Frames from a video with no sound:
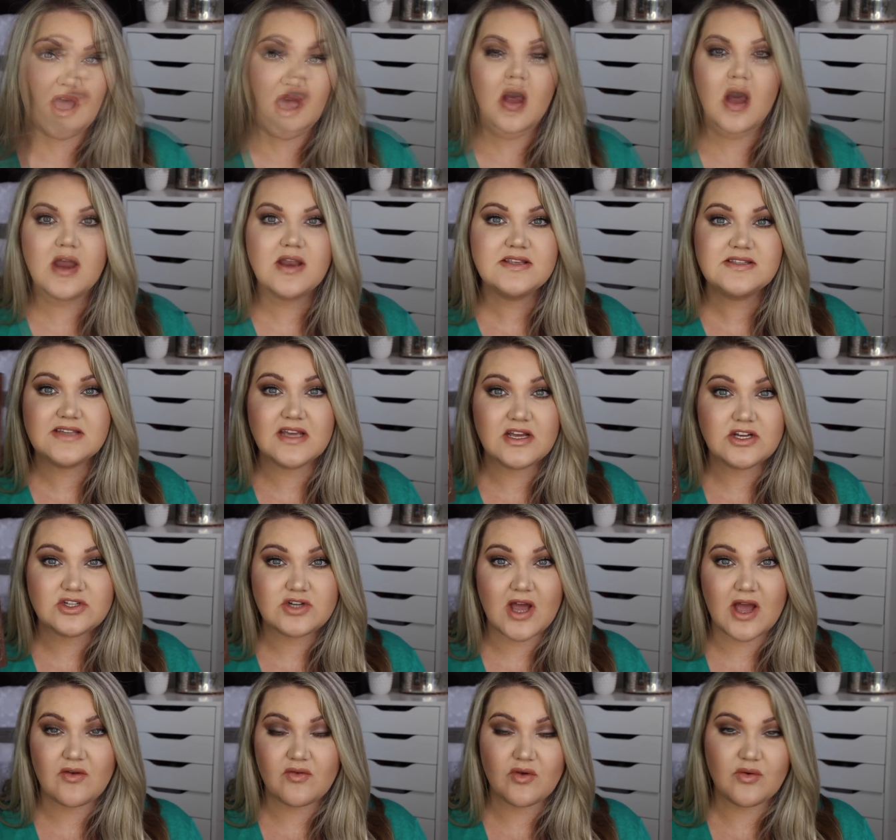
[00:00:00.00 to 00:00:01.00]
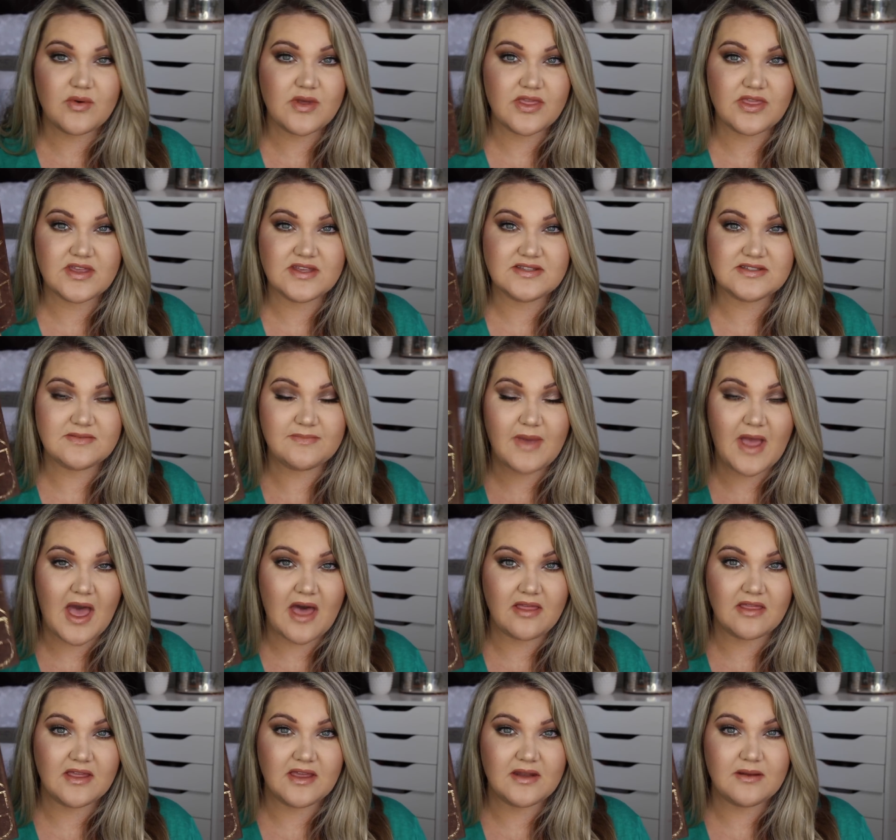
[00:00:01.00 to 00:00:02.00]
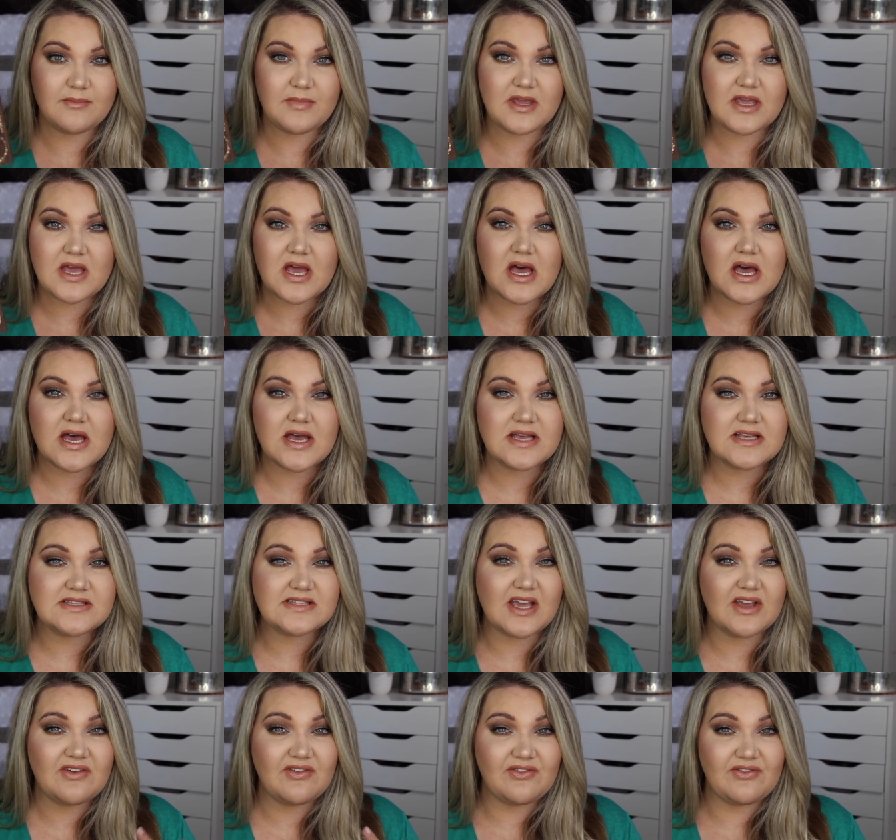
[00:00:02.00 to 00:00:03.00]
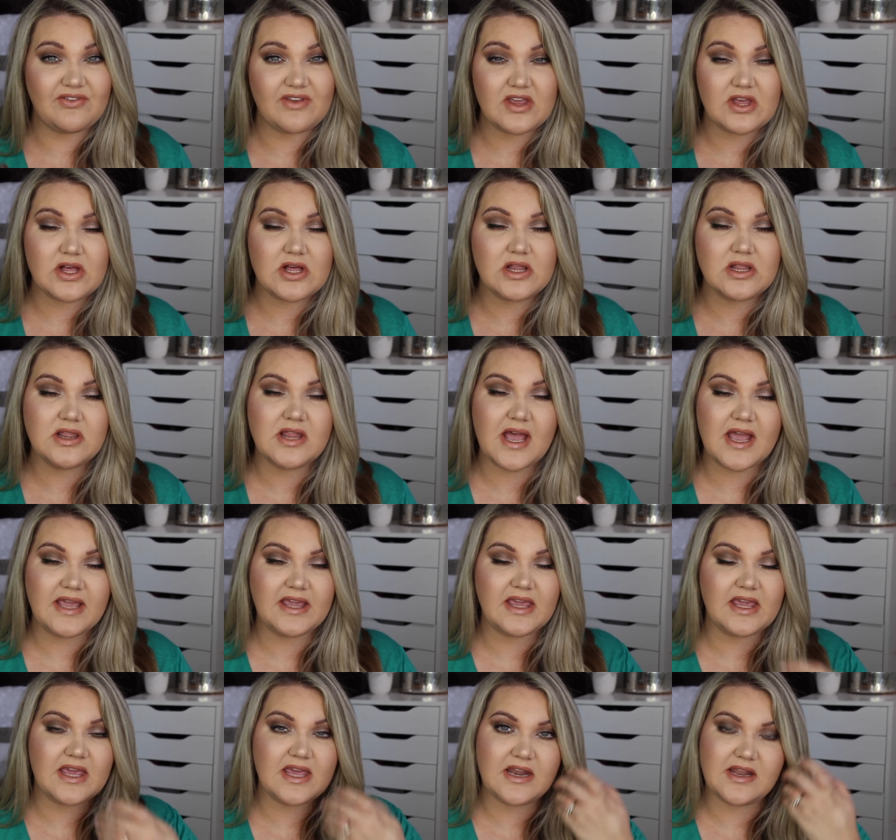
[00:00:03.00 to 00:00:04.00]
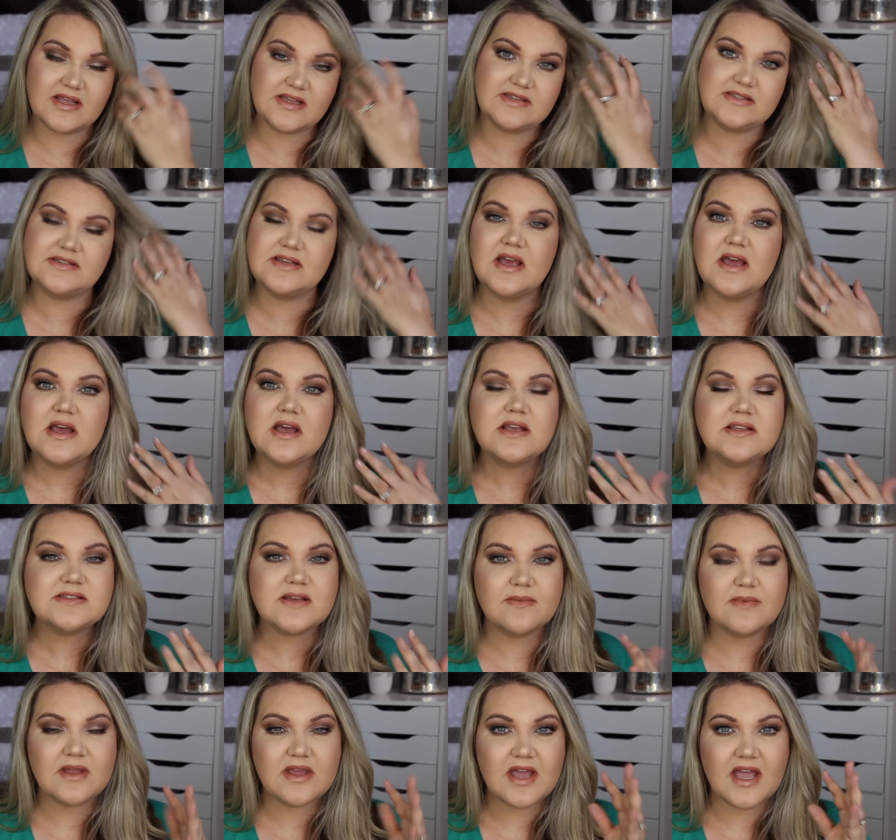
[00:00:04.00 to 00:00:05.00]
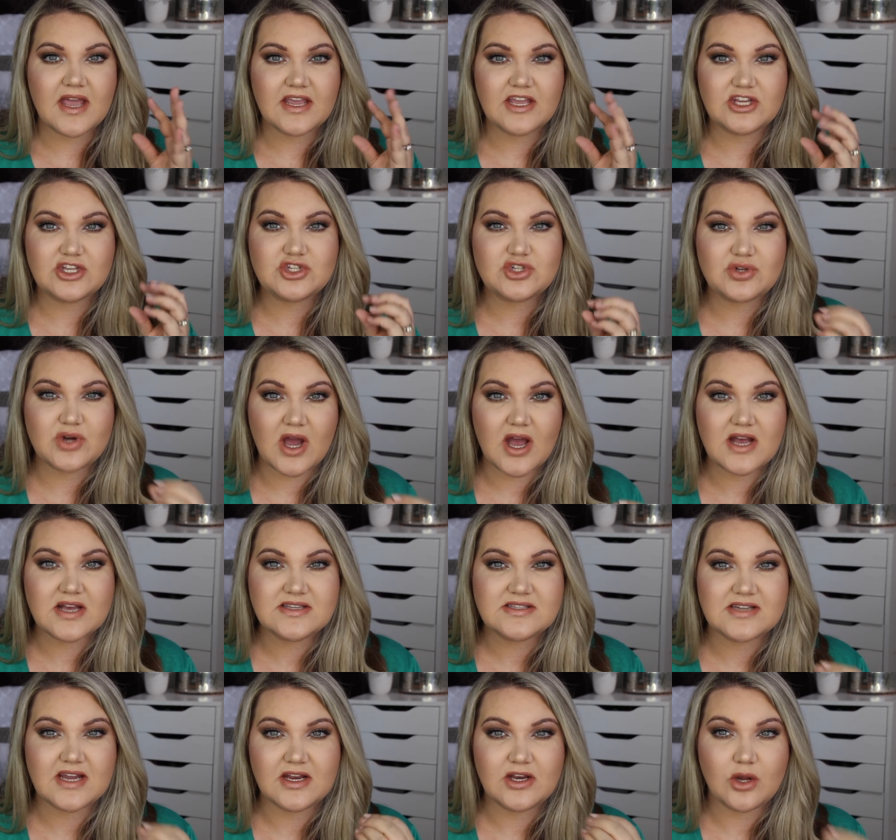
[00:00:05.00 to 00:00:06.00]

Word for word: I, honestly, I travel with this palette because I feel like it is something I can trust.